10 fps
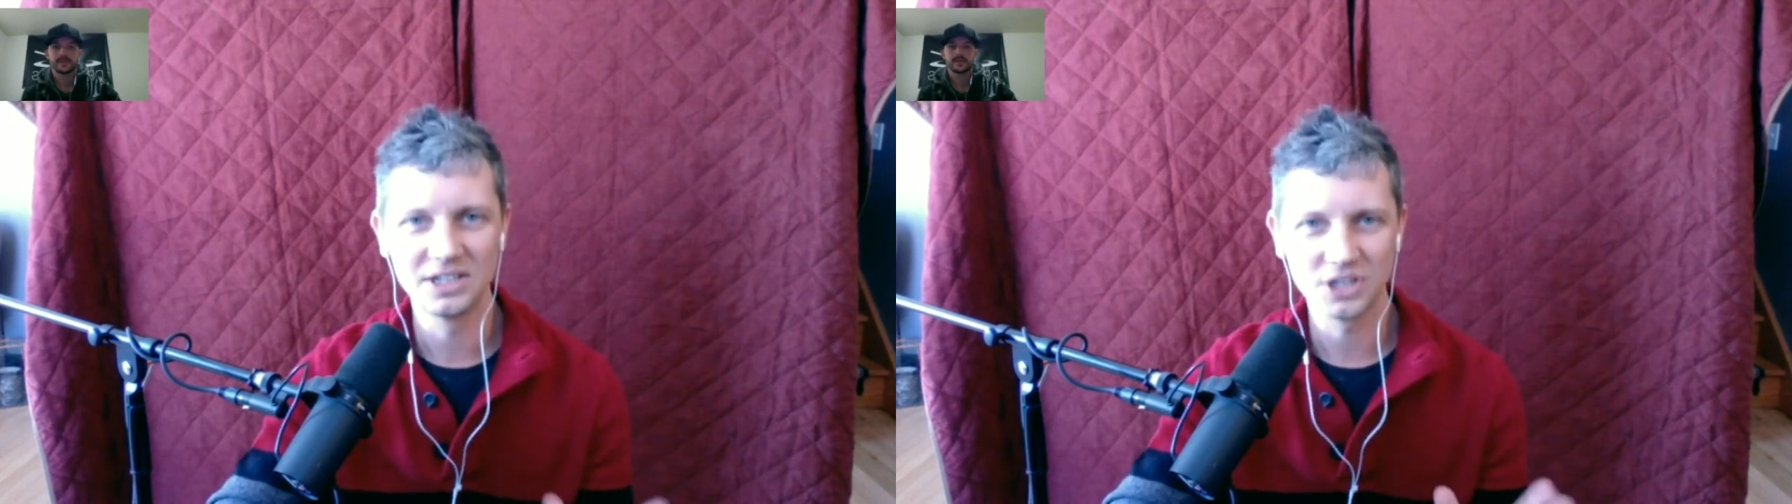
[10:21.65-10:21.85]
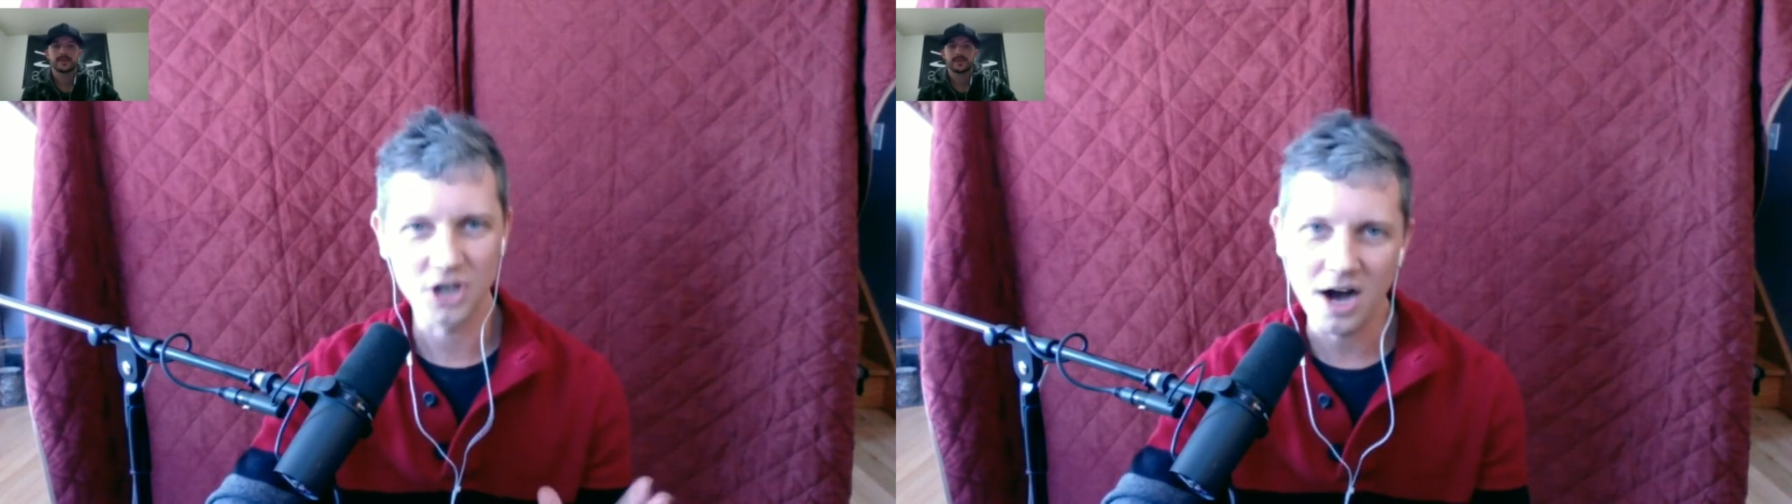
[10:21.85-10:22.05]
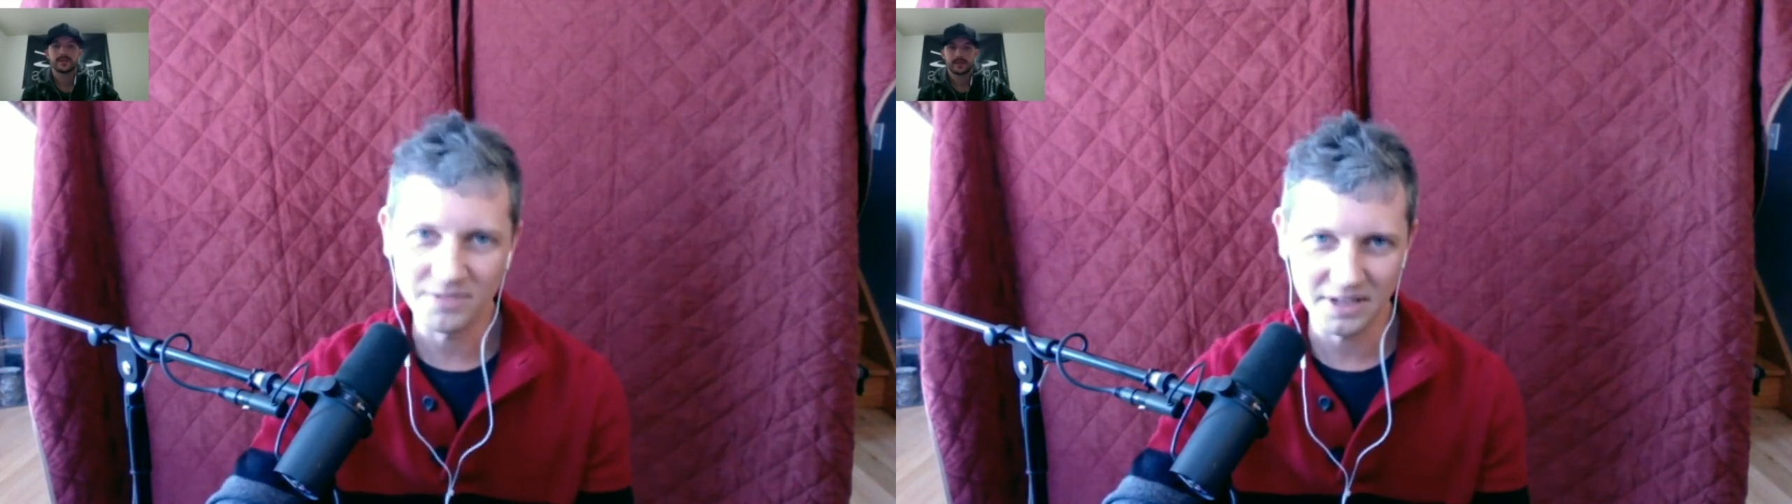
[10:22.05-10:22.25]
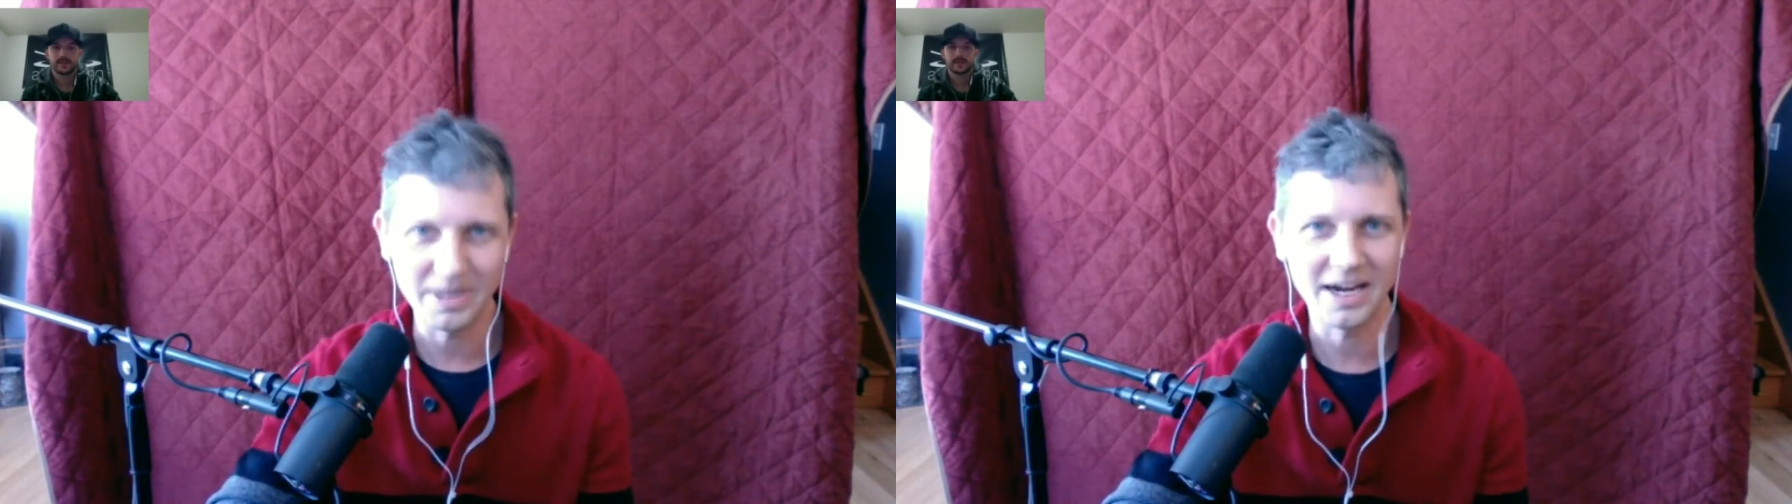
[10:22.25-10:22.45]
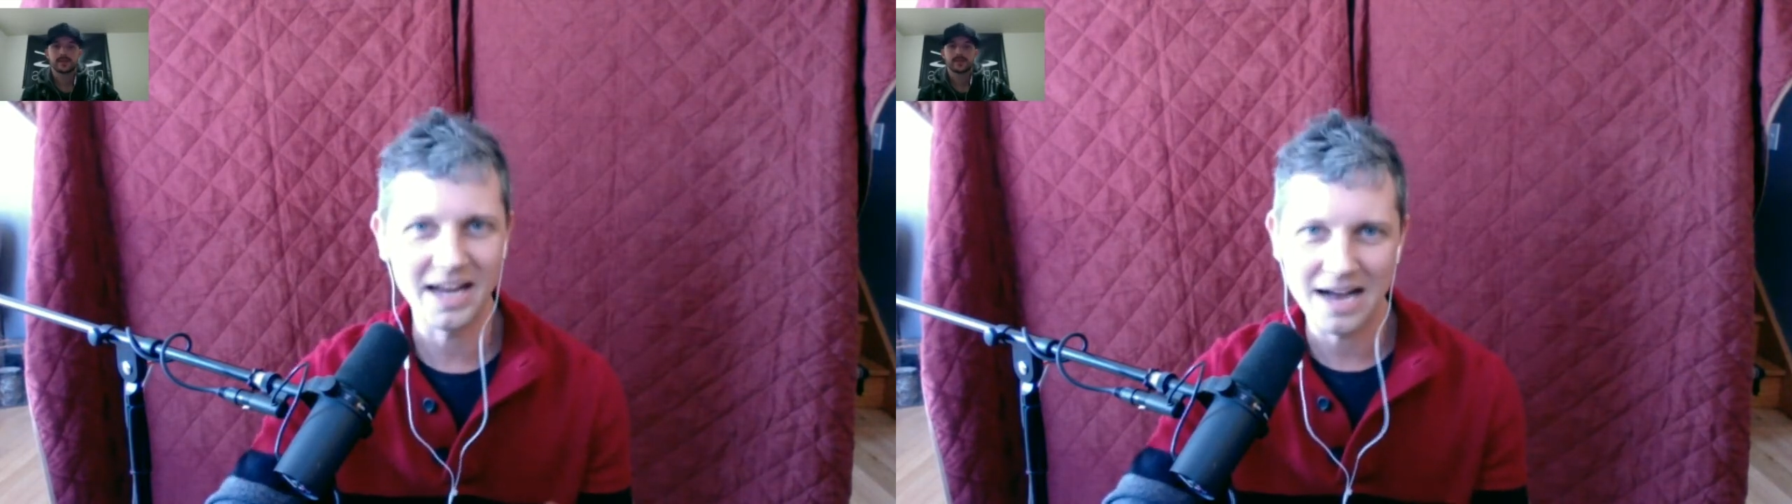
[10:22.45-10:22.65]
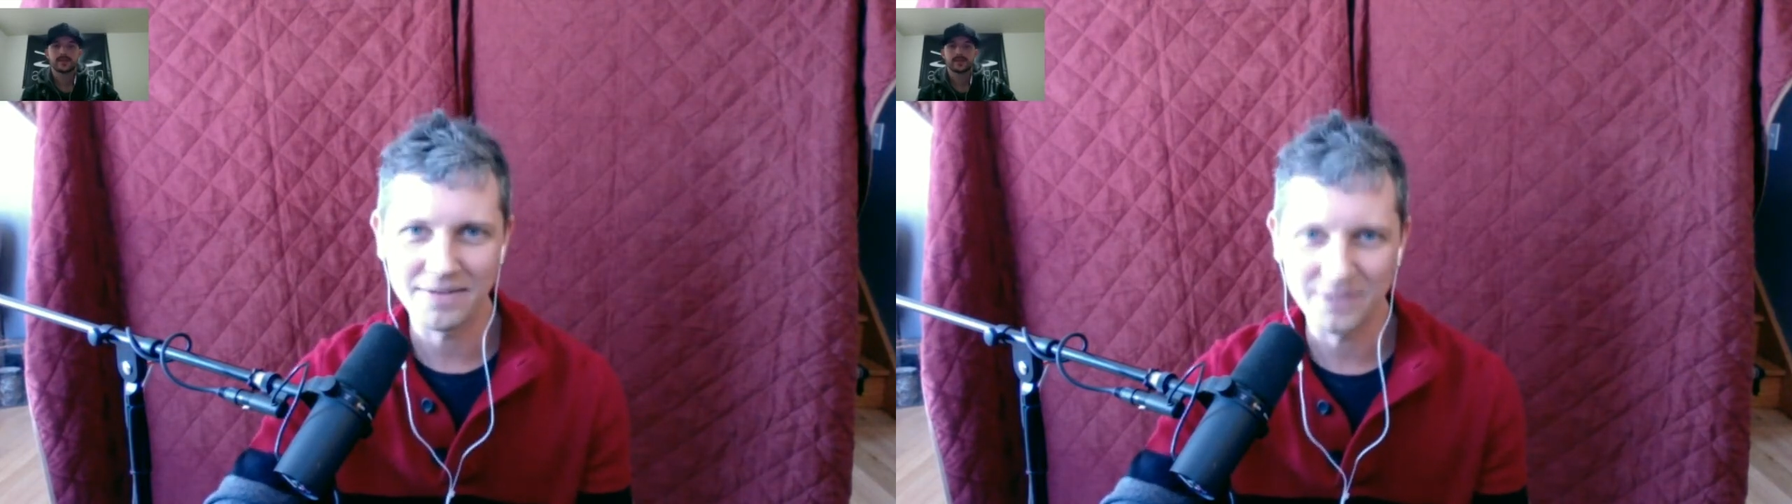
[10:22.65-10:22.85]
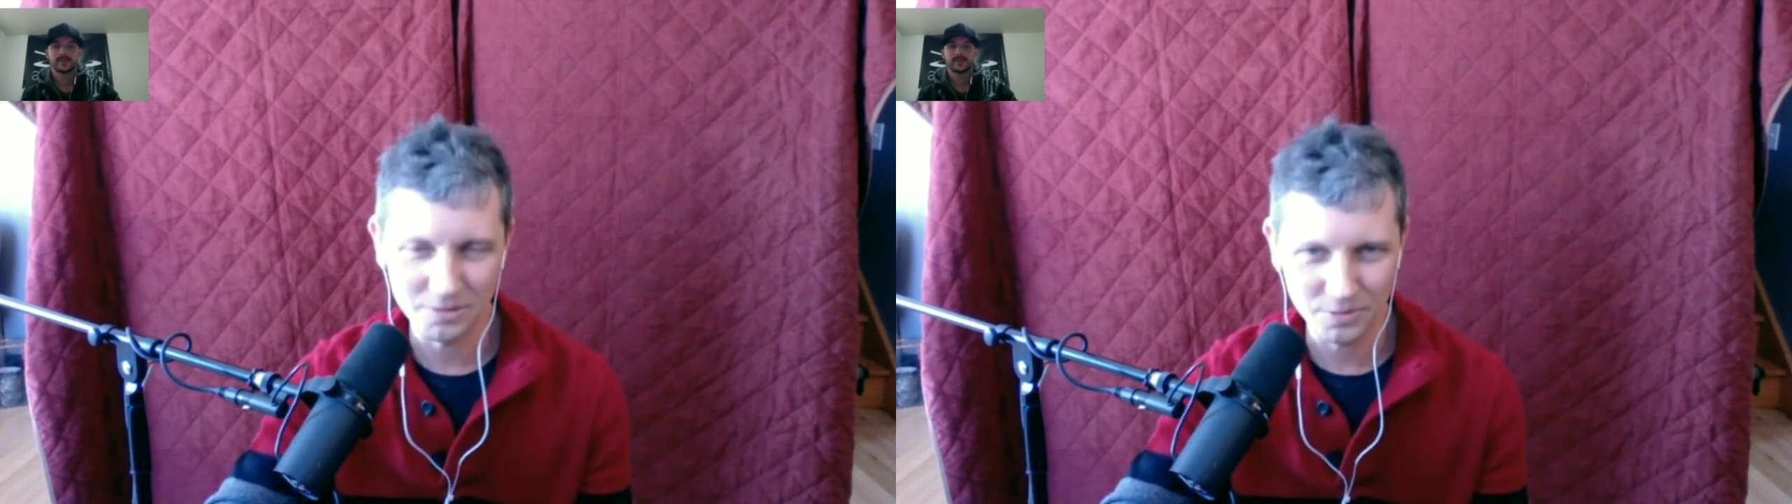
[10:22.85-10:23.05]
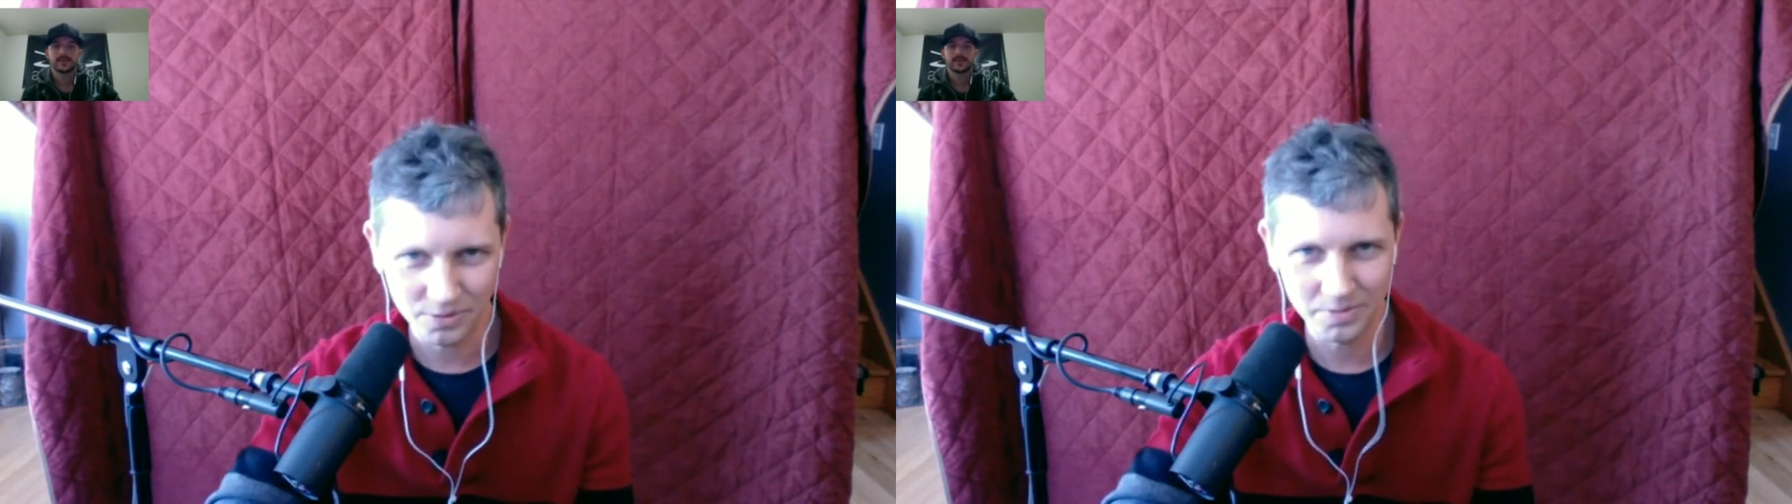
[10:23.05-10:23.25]
coffee about a half hour
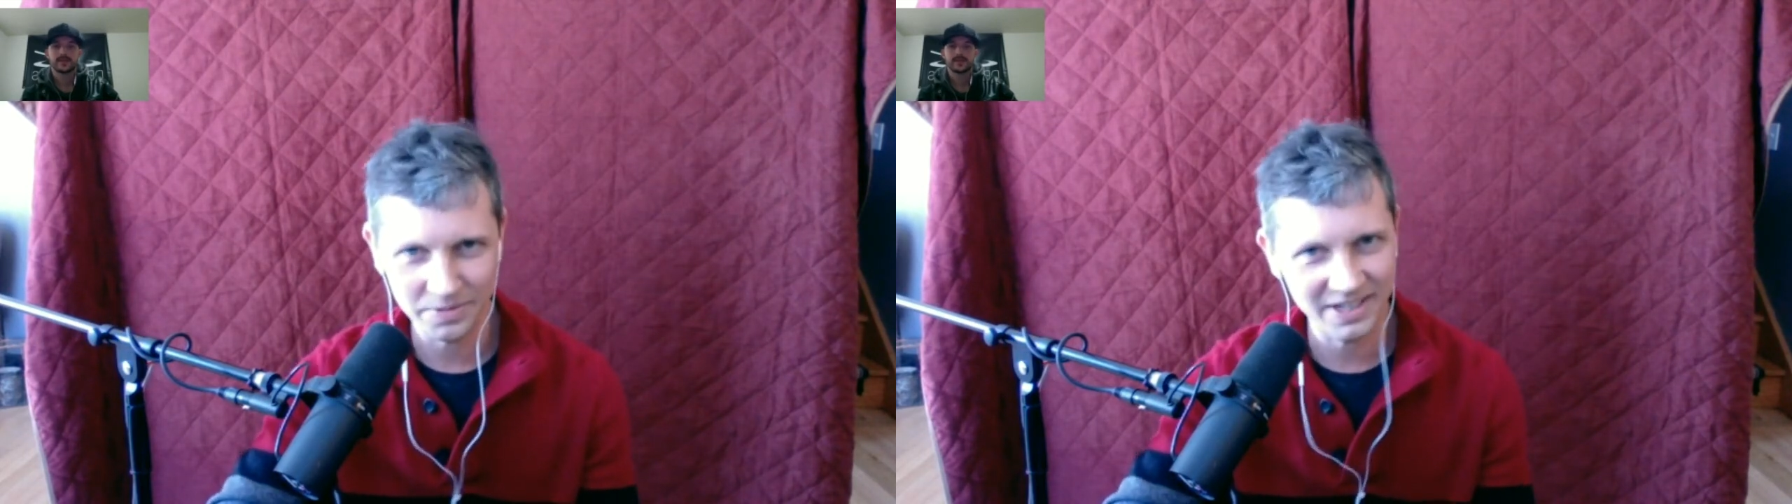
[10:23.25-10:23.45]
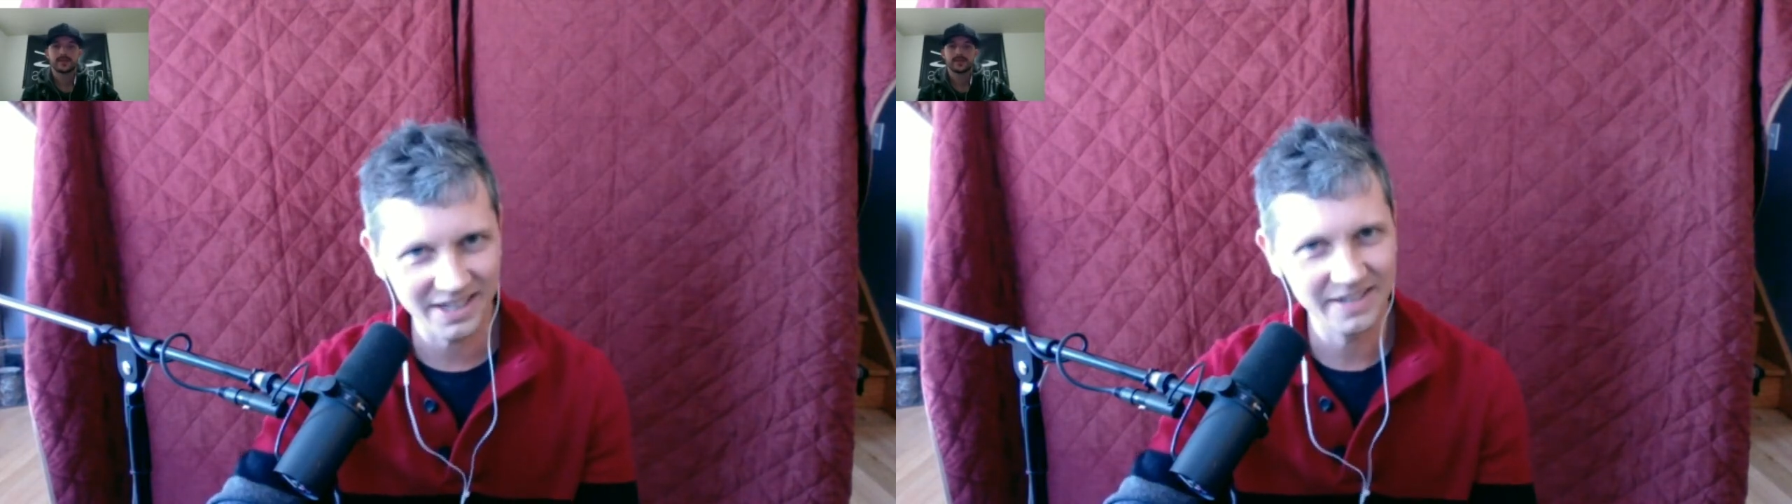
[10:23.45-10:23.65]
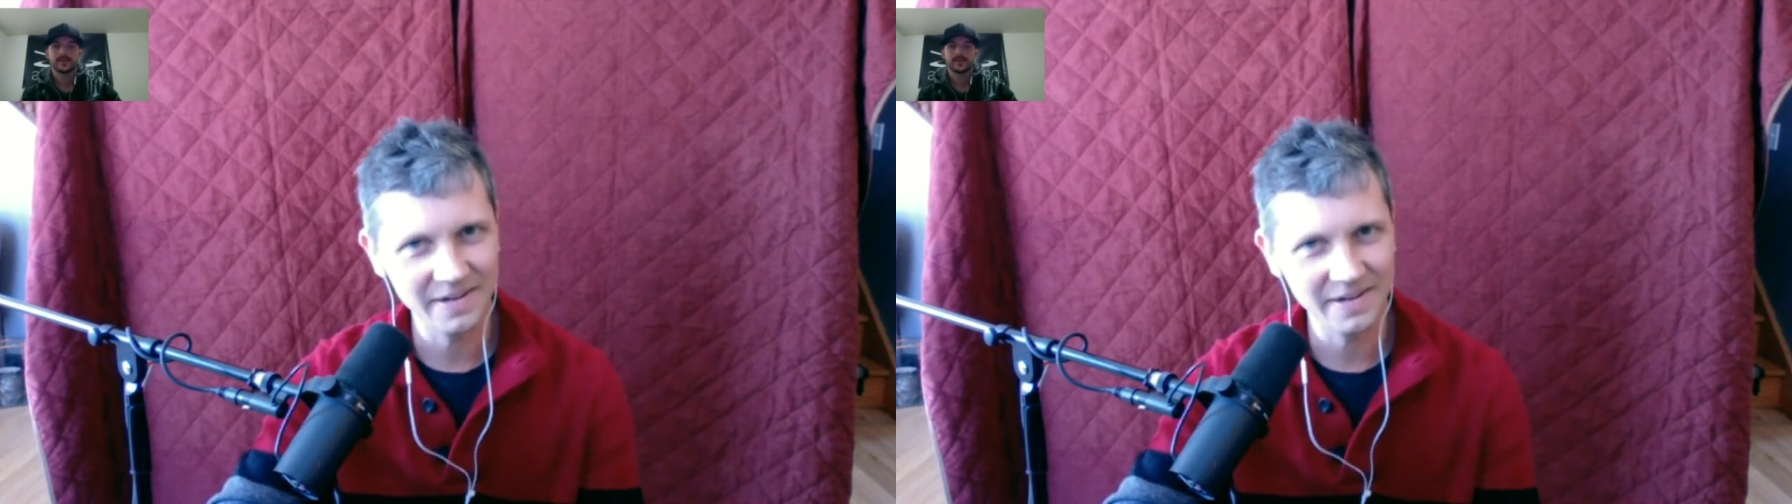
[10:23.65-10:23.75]
before we play.